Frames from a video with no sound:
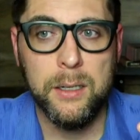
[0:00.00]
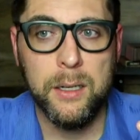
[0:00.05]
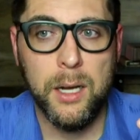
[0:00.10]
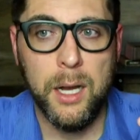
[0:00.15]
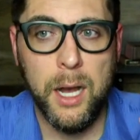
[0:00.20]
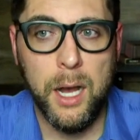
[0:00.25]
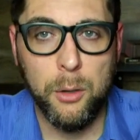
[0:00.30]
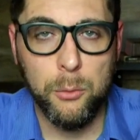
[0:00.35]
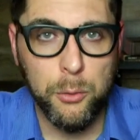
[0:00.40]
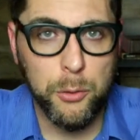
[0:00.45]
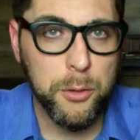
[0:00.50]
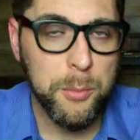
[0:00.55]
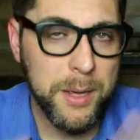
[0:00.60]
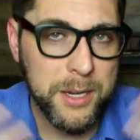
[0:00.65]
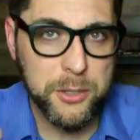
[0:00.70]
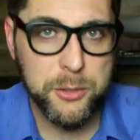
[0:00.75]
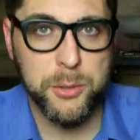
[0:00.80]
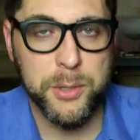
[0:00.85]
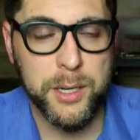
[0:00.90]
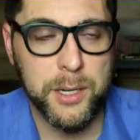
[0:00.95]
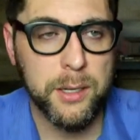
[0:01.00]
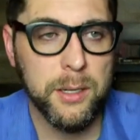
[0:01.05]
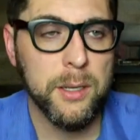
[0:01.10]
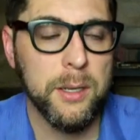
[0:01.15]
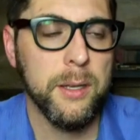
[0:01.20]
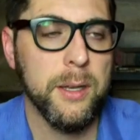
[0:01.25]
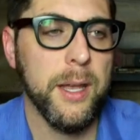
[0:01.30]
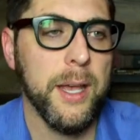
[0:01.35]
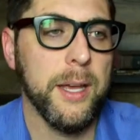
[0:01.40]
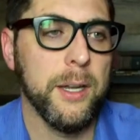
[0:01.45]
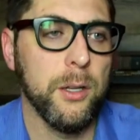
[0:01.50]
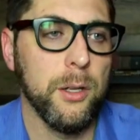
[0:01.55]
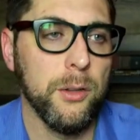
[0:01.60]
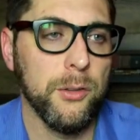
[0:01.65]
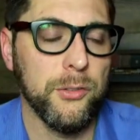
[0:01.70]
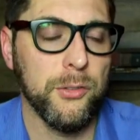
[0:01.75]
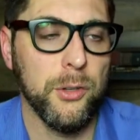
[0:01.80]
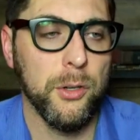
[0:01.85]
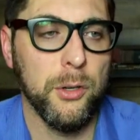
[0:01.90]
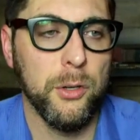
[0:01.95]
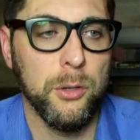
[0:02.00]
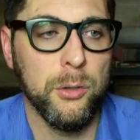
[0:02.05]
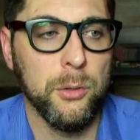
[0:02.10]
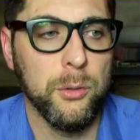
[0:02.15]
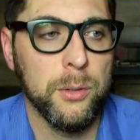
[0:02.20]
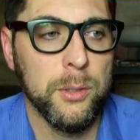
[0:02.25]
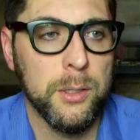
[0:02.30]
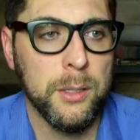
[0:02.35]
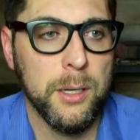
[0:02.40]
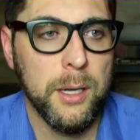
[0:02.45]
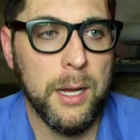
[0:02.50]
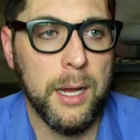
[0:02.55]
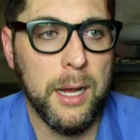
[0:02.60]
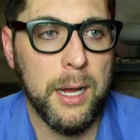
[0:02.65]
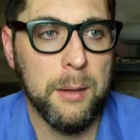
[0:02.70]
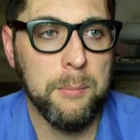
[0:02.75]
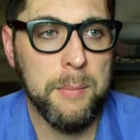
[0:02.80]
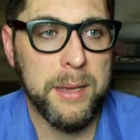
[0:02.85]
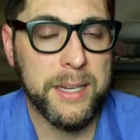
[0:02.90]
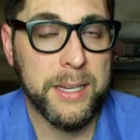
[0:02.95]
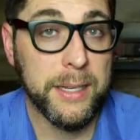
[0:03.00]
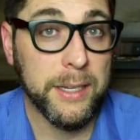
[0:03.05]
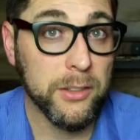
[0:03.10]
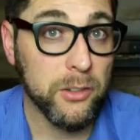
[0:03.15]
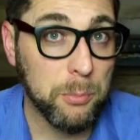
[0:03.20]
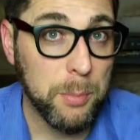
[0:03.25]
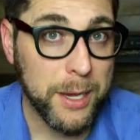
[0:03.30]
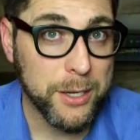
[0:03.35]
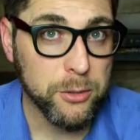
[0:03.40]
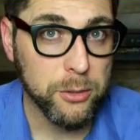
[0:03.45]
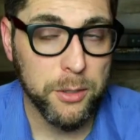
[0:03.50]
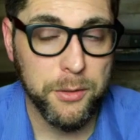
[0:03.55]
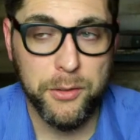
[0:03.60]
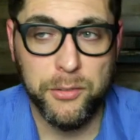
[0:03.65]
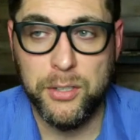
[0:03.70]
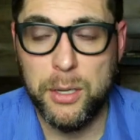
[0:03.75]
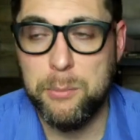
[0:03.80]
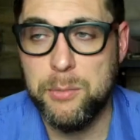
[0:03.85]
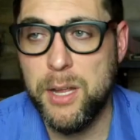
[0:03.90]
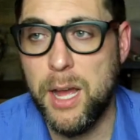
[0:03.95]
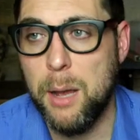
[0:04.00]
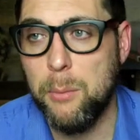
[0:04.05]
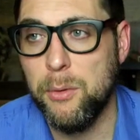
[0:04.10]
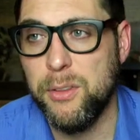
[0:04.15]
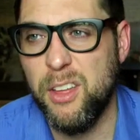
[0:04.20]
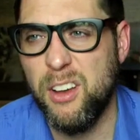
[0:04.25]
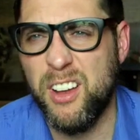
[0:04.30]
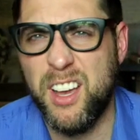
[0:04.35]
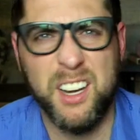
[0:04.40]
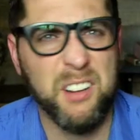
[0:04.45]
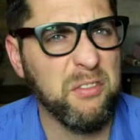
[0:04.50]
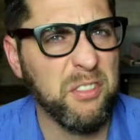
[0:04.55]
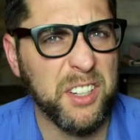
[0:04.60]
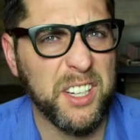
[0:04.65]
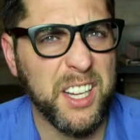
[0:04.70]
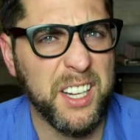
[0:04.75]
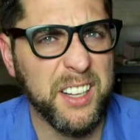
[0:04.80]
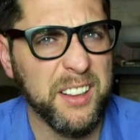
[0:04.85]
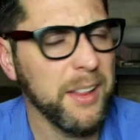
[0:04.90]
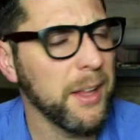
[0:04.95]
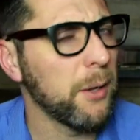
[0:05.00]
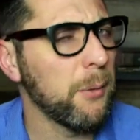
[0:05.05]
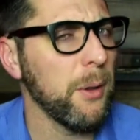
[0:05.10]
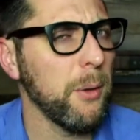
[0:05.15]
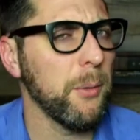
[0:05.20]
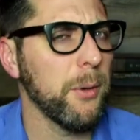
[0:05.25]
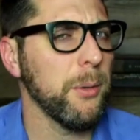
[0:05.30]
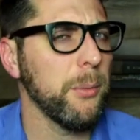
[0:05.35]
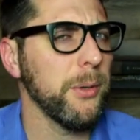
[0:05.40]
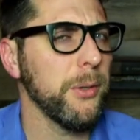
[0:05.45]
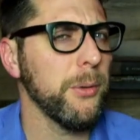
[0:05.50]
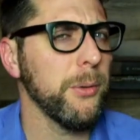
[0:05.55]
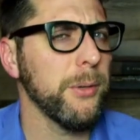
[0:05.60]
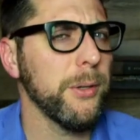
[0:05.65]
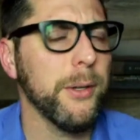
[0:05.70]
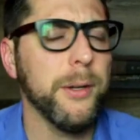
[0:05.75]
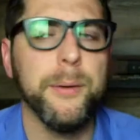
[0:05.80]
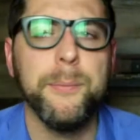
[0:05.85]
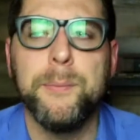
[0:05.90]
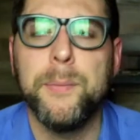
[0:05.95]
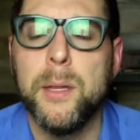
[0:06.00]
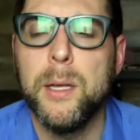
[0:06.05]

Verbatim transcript: uh, rudimentary and also uh, making it special at the same time without kind of forgetting, like, wait, what are we doing here?